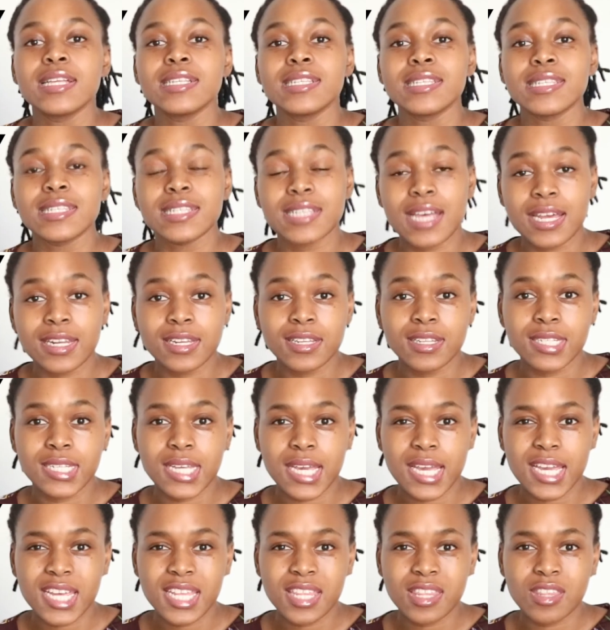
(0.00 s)
sudden
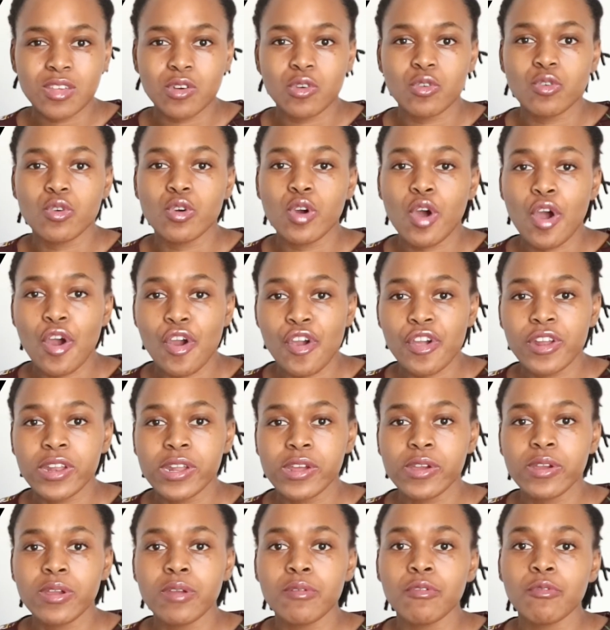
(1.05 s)
death, or
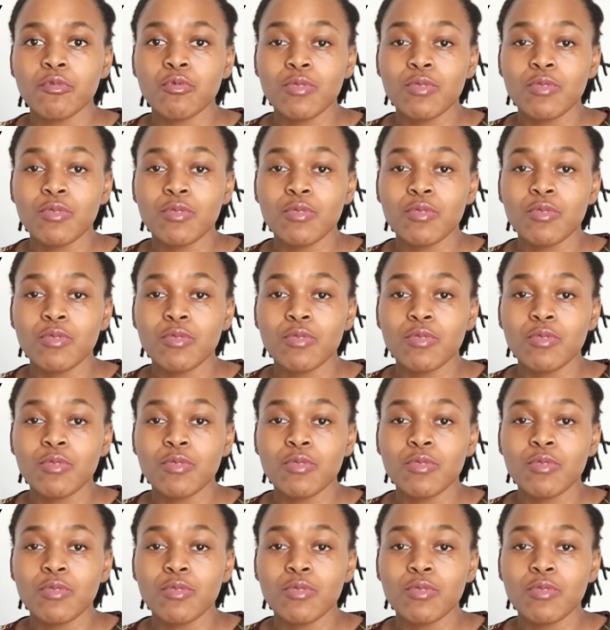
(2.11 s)
coronary